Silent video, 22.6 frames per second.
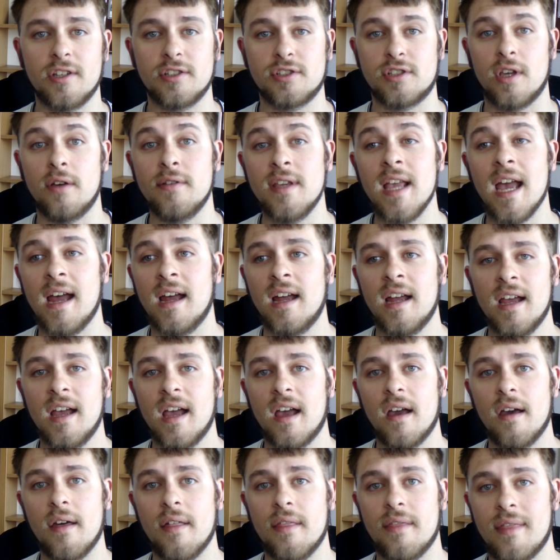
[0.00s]
So yeah,
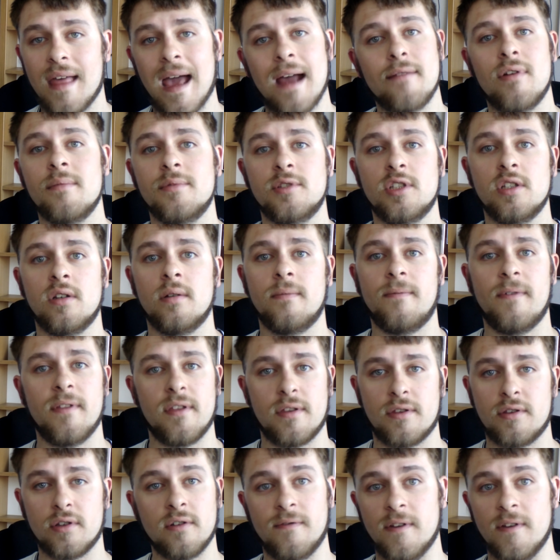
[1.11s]
that wraps it up for the